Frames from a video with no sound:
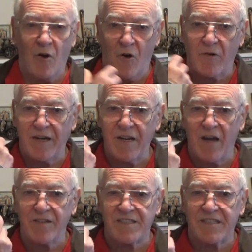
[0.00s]
already
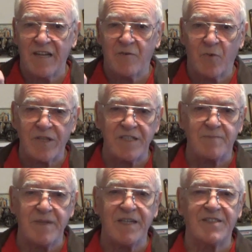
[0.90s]
understand what is
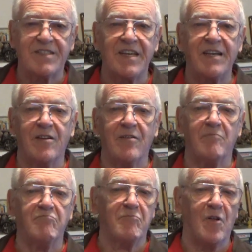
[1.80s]
being said
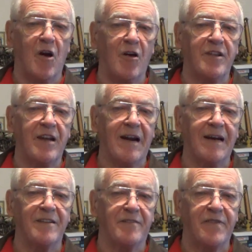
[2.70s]
on their
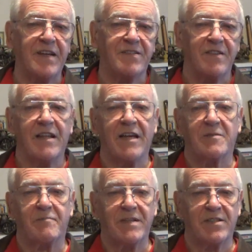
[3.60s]
added facial
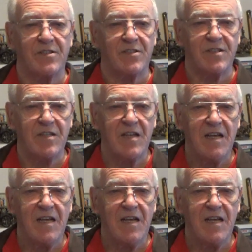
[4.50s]
expressions.